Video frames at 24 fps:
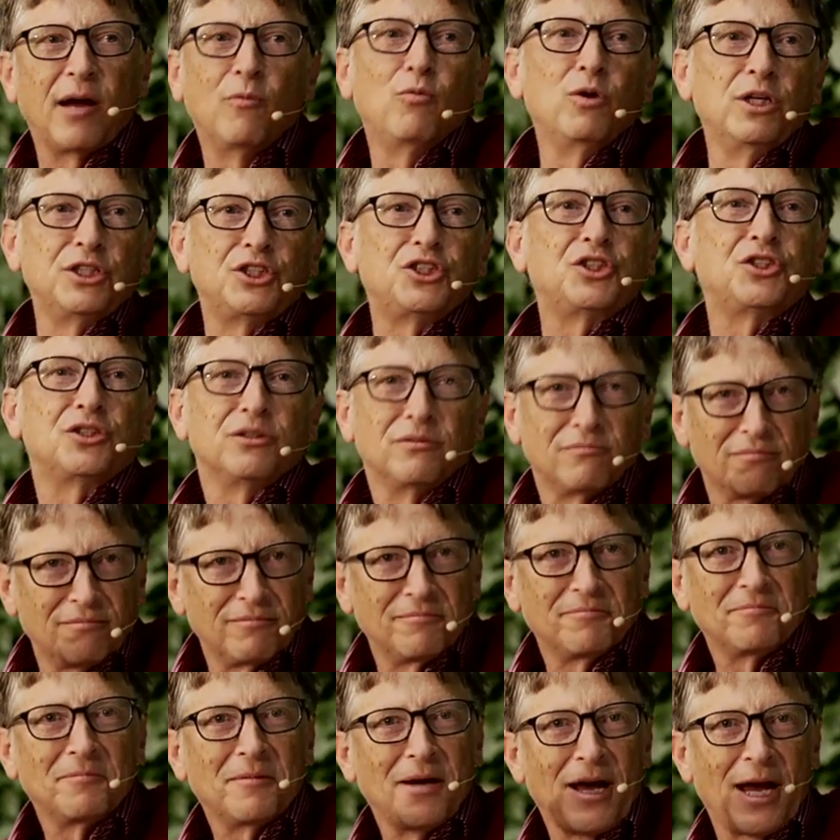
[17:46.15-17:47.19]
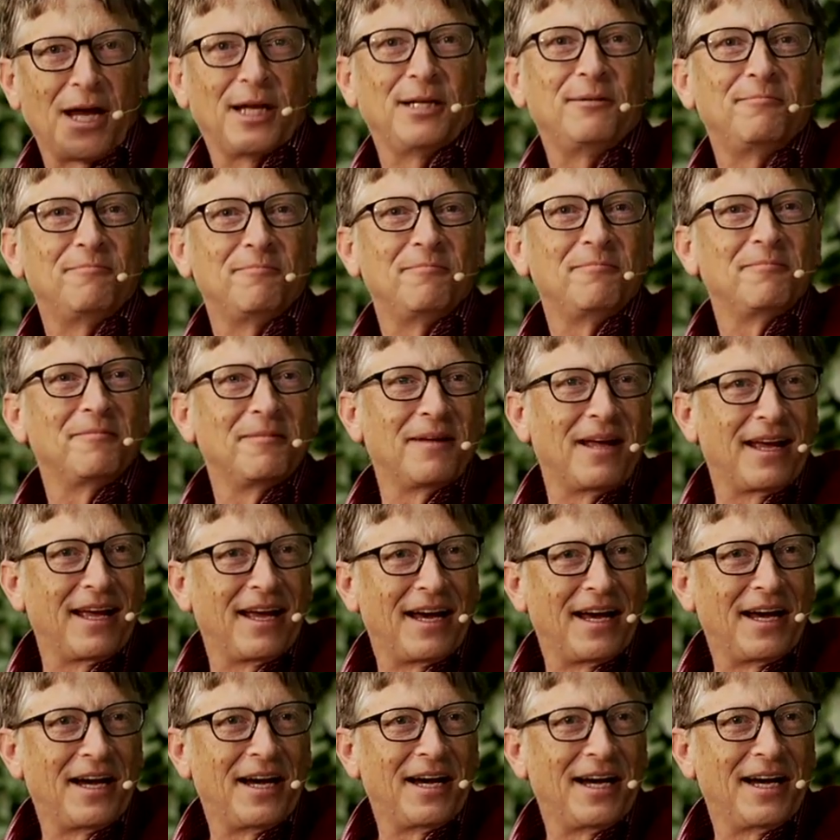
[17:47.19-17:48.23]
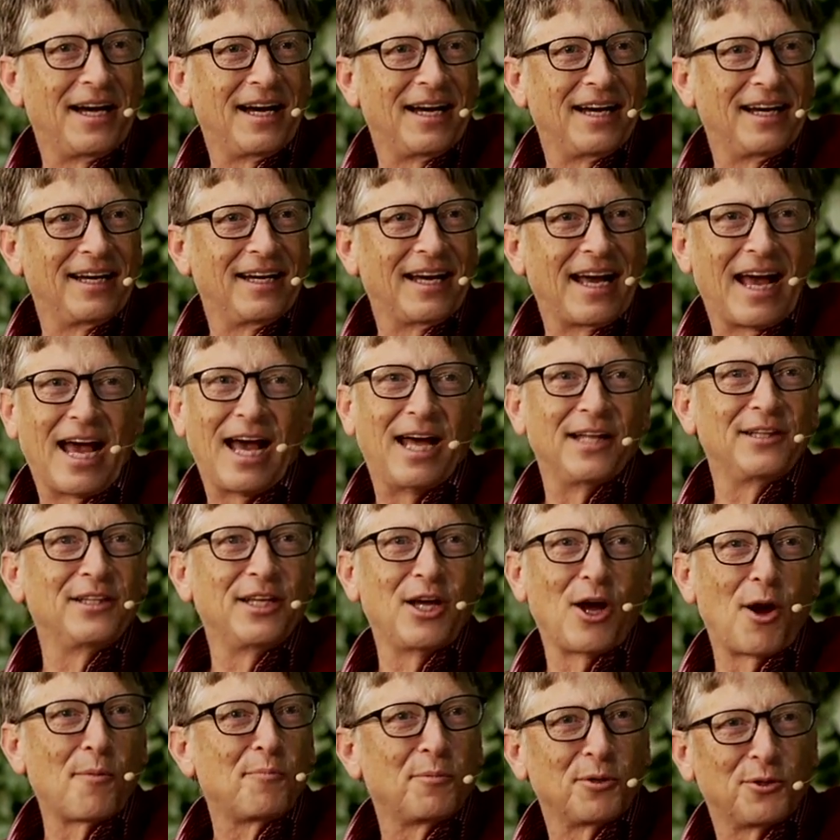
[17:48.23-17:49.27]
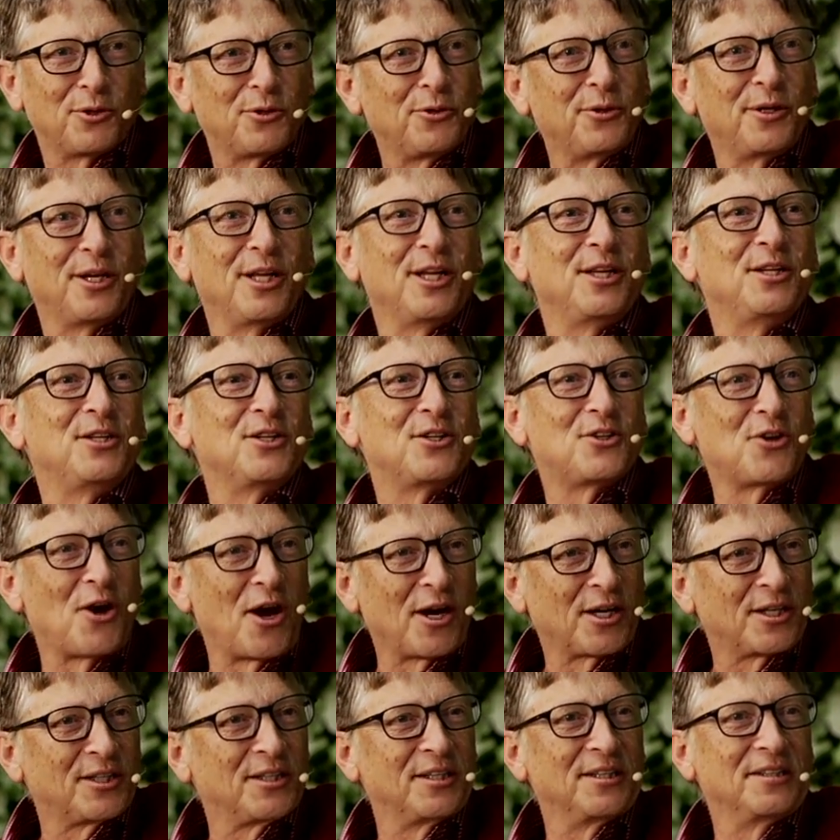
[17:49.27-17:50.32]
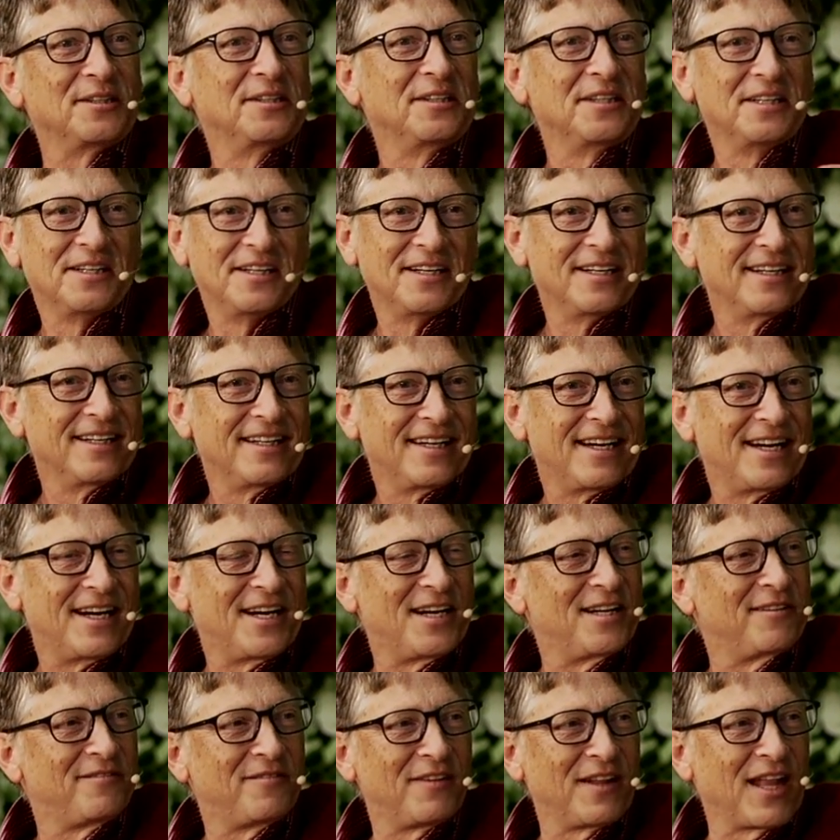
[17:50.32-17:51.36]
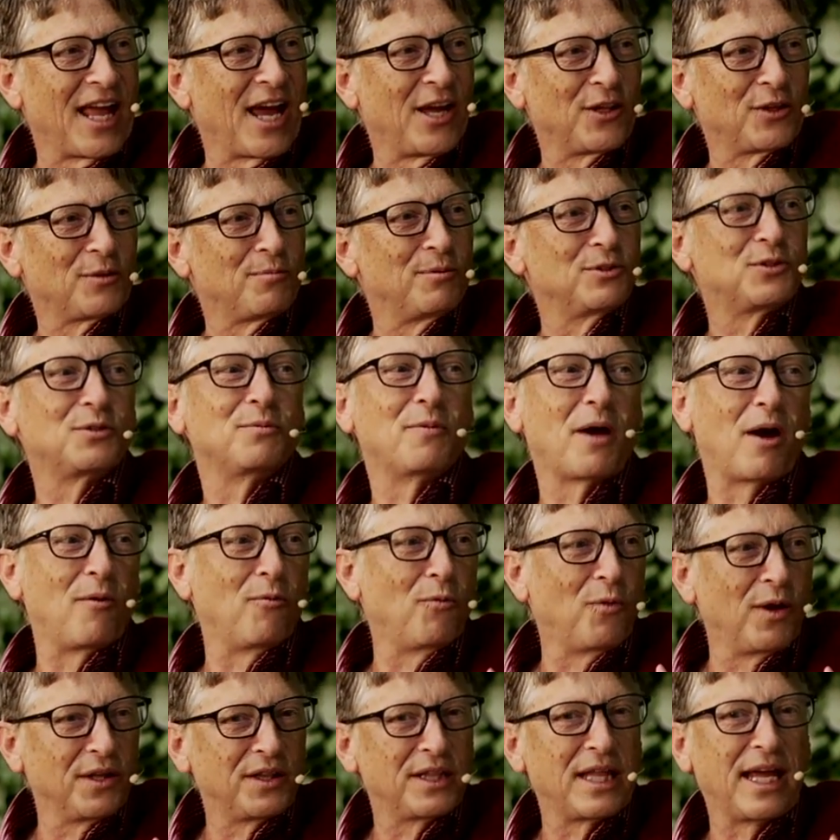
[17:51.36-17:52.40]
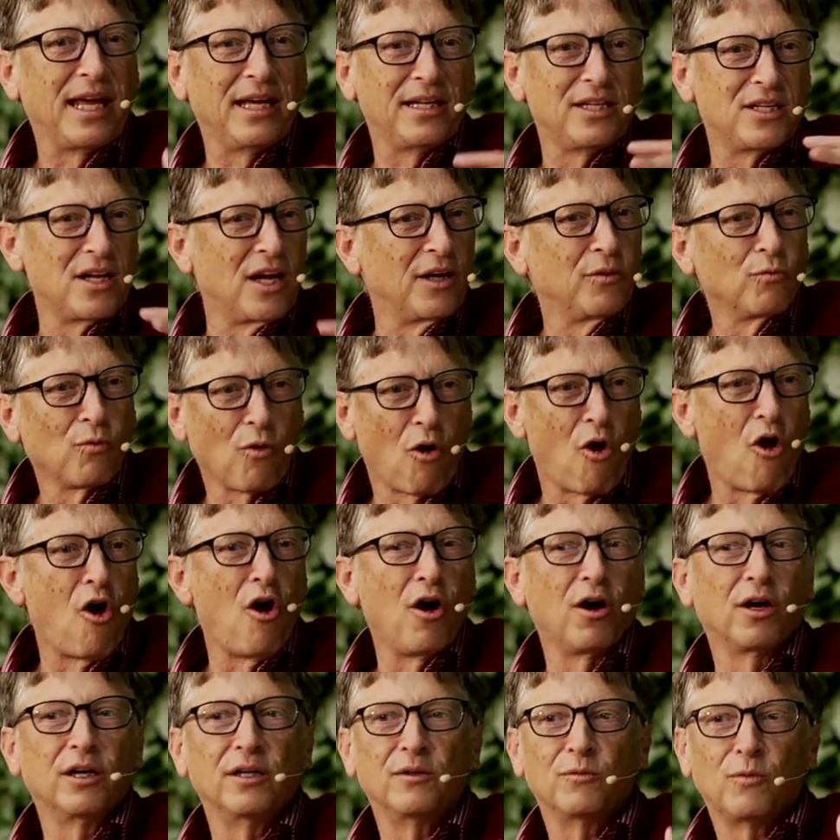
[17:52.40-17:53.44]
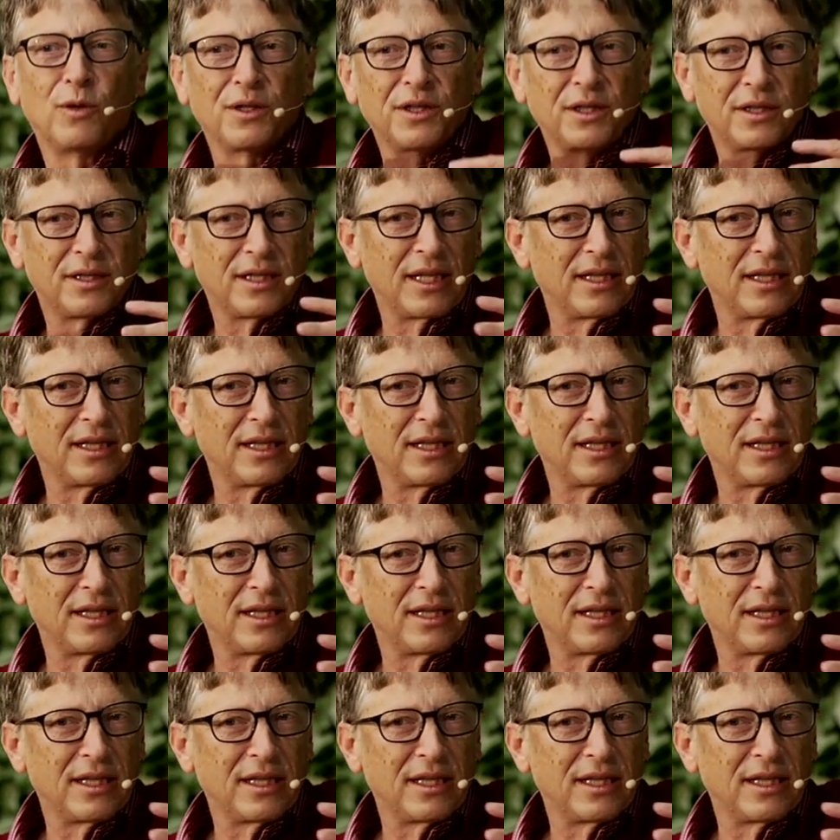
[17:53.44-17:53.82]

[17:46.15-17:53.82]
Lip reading: I wish I'd had the opportunity to talk to philanthropists about what they had done wrong and what